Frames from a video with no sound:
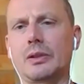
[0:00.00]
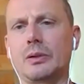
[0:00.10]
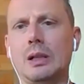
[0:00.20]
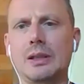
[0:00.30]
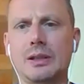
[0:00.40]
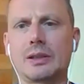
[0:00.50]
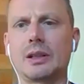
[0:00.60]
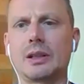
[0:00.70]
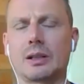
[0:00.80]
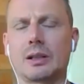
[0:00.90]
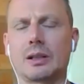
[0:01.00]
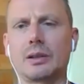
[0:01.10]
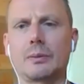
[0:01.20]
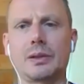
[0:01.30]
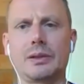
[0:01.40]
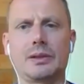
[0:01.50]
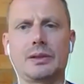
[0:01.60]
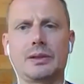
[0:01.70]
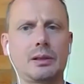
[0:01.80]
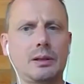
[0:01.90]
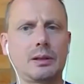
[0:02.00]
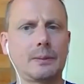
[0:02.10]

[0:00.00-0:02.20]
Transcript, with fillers: So startups is uh,